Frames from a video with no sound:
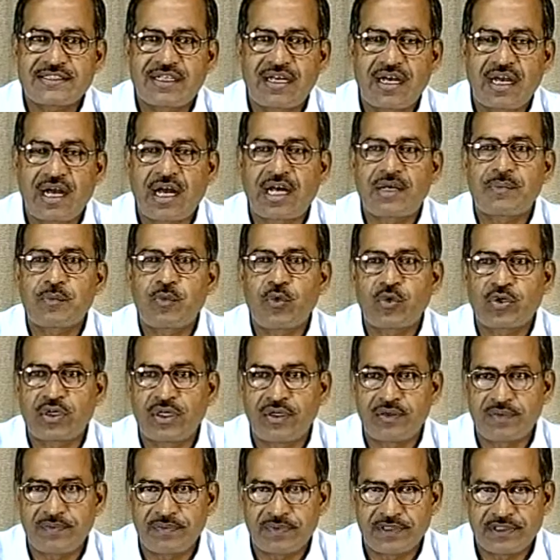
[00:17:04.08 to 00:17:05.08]
are
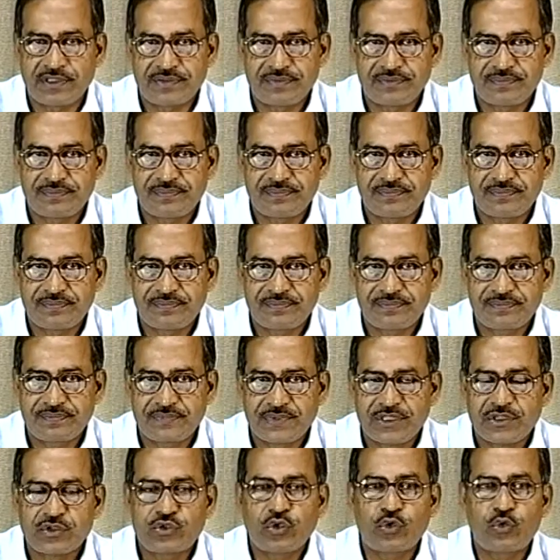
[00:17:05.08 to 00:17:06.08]
programmable.
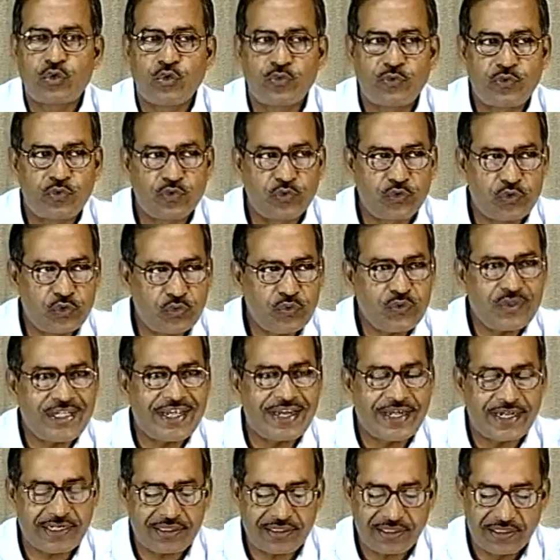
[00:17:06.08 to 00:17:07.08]
So to do
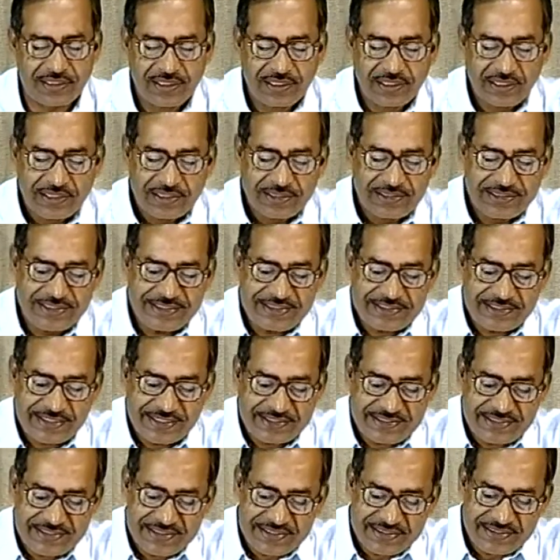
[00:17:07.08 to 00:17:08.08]
that, these
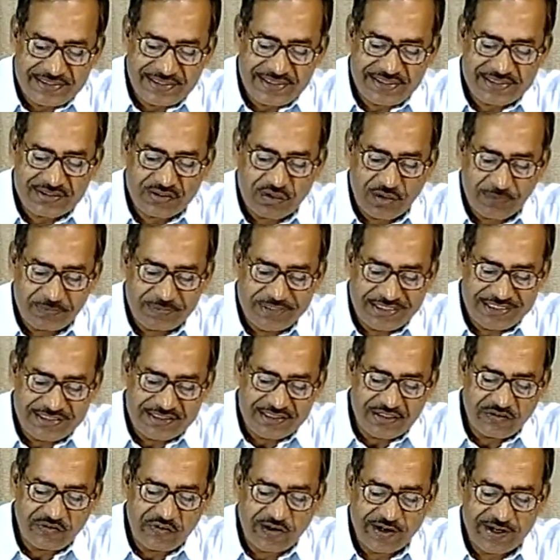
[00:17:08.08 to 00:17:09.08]
registers of these
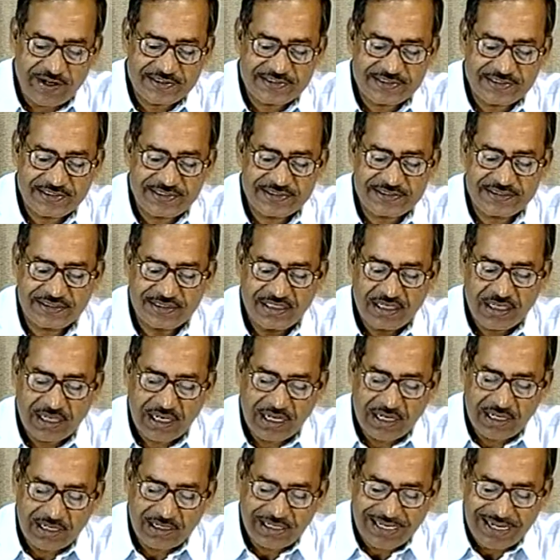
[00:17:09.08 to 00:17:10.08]
devices
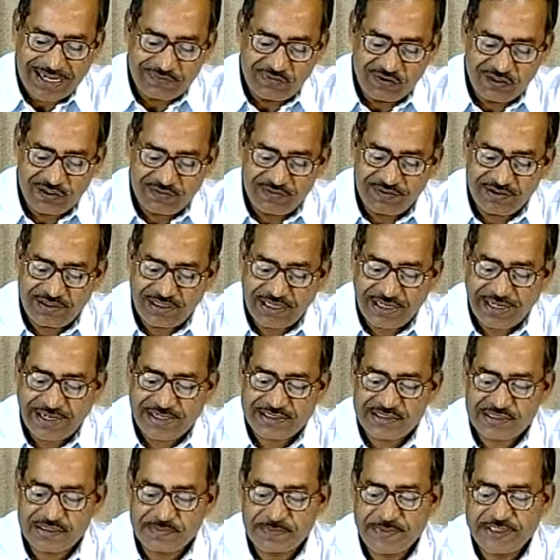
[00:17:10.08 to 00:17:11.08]
are available as
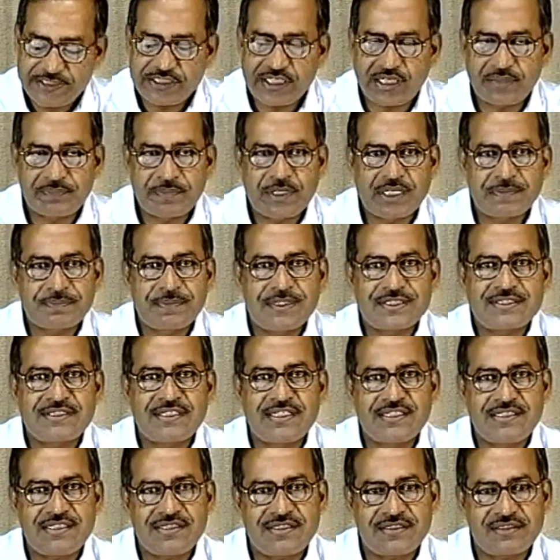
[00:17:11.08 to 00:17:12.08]
special purpose
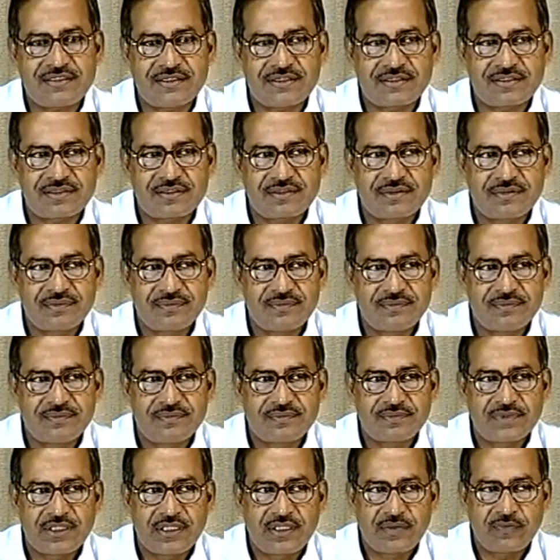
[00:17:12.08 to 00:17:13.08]
registers.
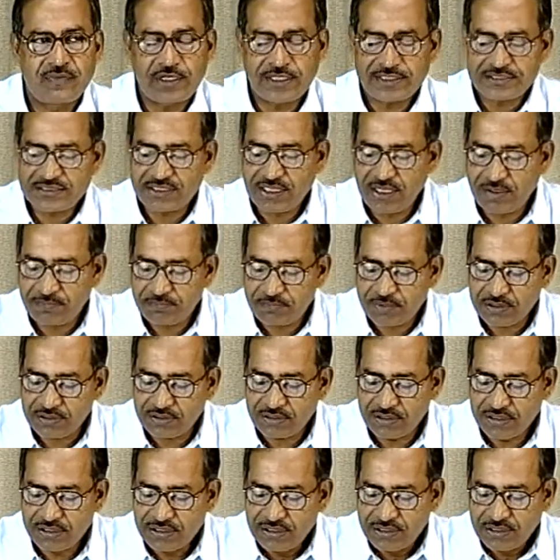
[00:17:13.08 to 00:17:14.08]
For example,
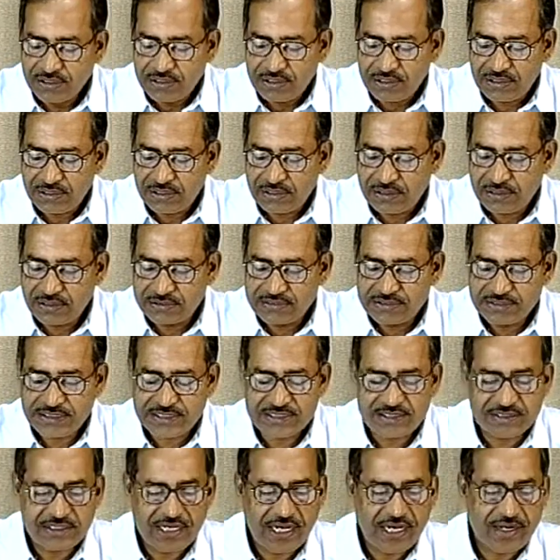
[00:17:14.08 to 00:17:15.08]
just
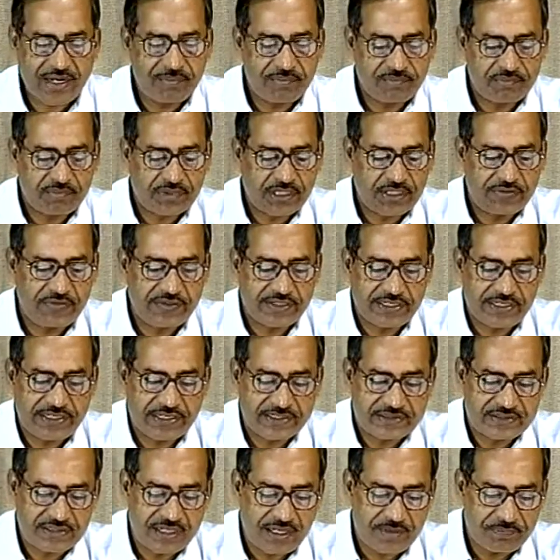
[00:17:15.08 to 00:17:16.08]
I am giving an
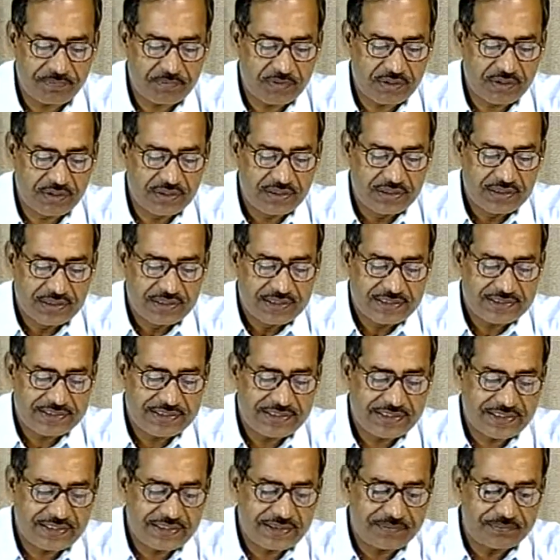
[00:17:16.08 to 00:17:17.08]
example,
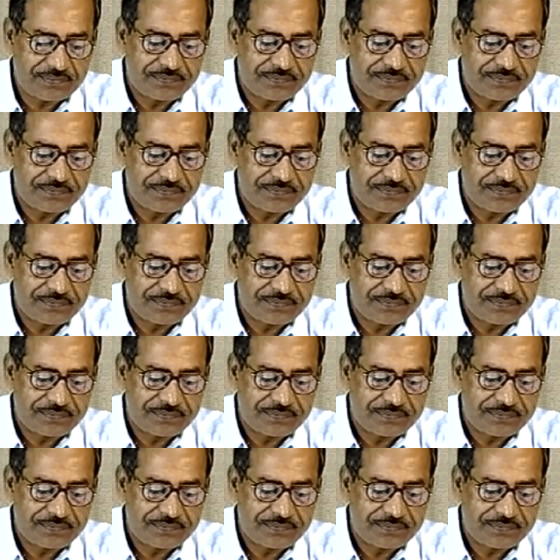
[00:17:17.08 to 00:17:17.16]
say